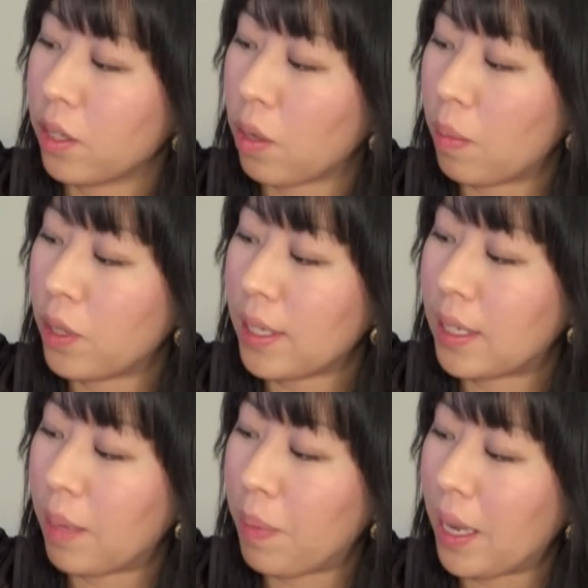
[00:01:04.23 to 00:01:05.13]
So I'm
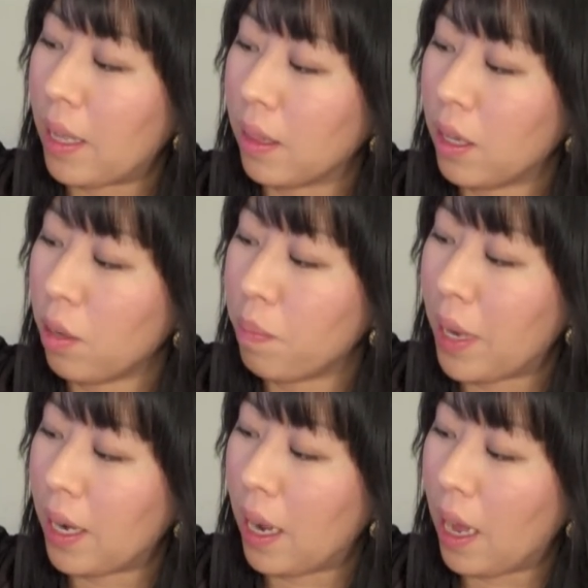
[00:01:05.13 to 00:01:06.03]
just dipping a little
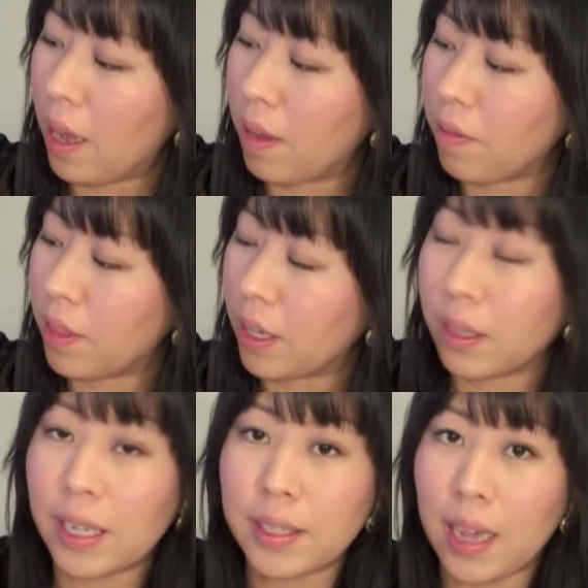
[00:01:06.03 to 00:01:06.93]
bit of the
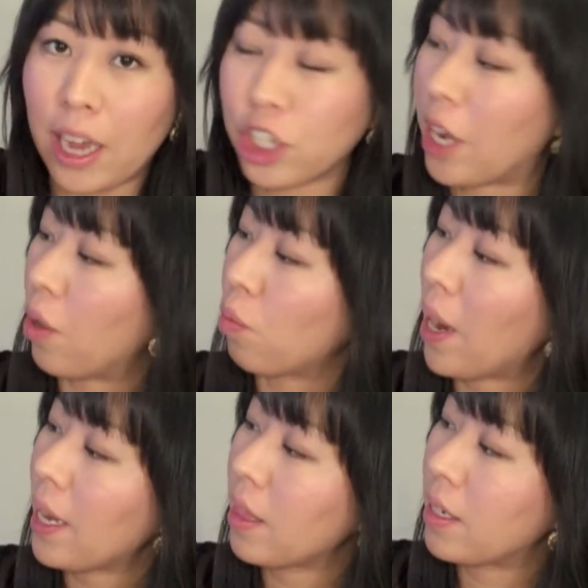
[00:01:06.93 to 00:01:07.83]
Glitz eyeshadow
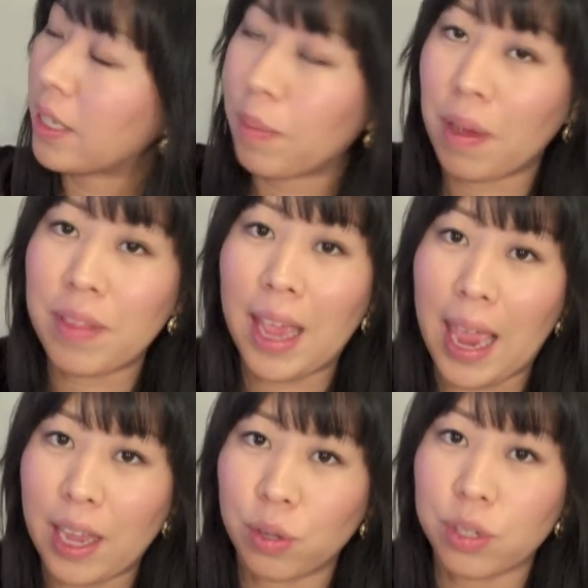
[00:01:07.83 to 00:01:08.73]
right at the tip of the
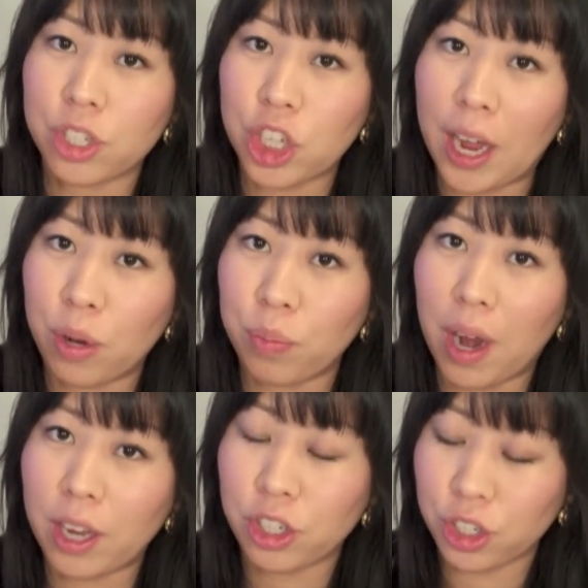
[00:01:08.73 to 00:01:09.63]
angled shadow
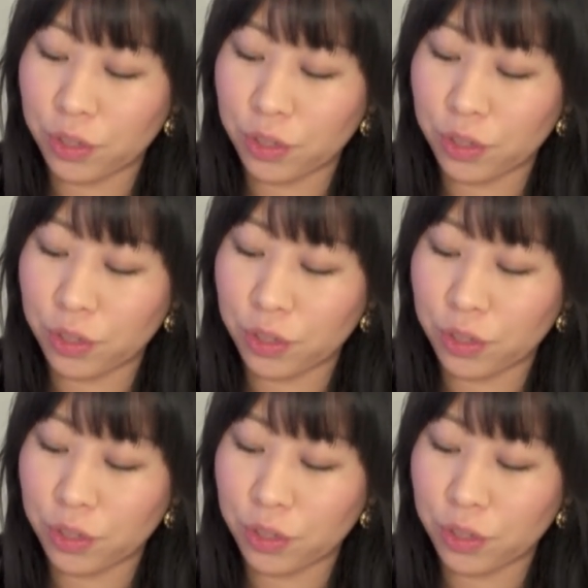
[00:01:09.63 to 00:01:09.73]
brush.